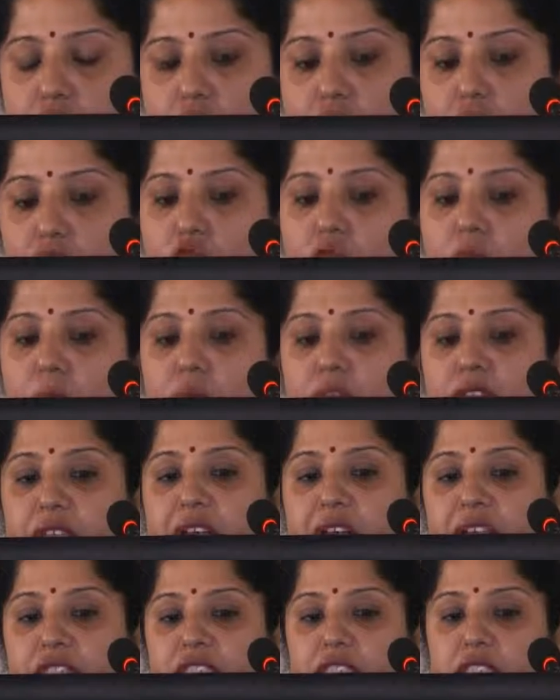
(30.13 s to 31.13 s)
The common
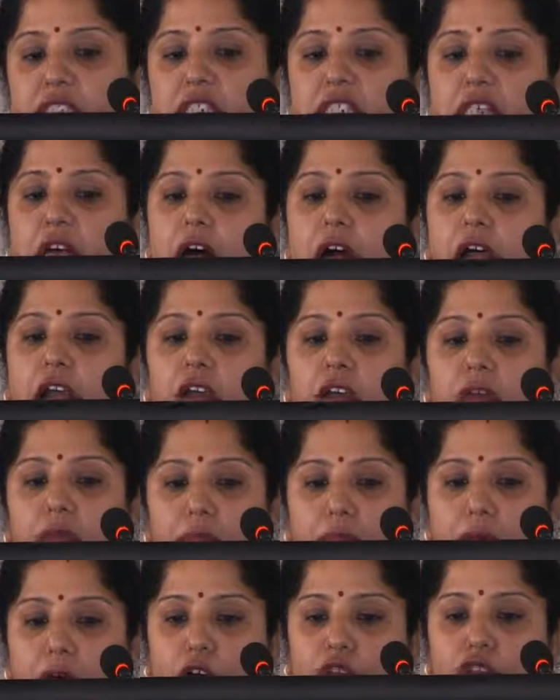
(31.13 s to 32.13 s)
cancers are
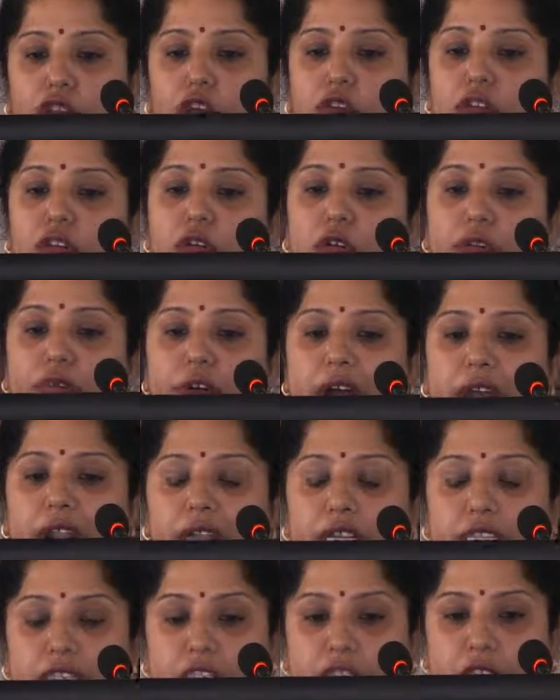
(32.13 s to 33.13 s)
mouth or
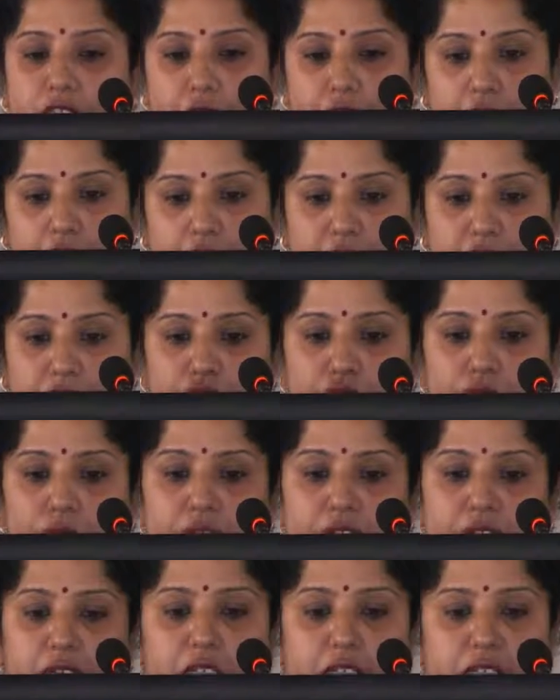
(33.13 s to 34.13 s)
oropharynx,
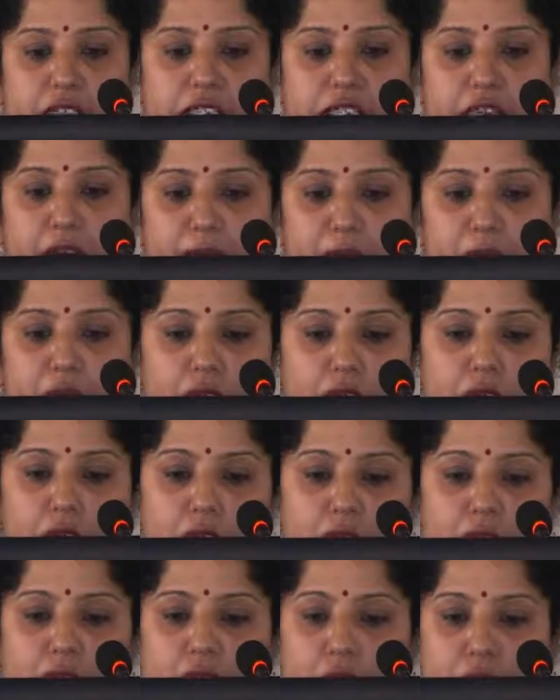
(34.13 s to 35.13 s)
esophagus, stomach,
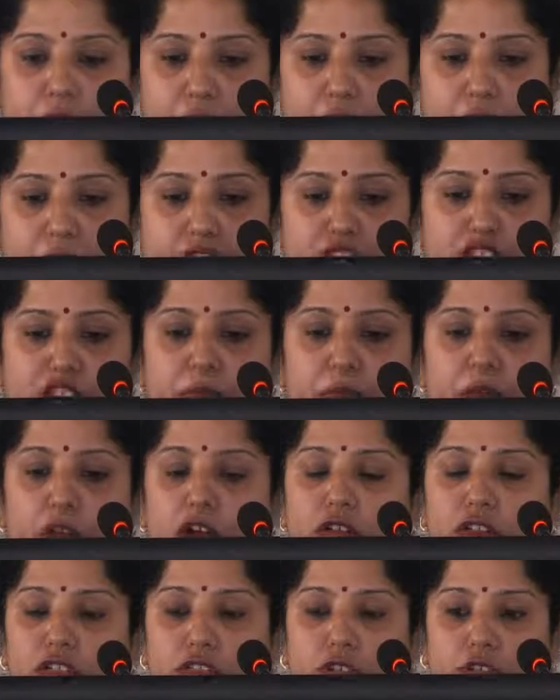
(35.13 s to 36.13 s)
lungs,
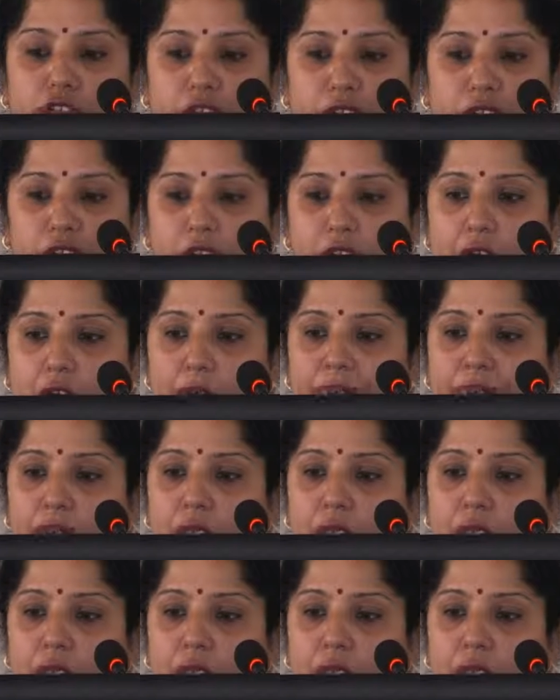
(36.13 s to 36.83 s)
bronchus or trachea.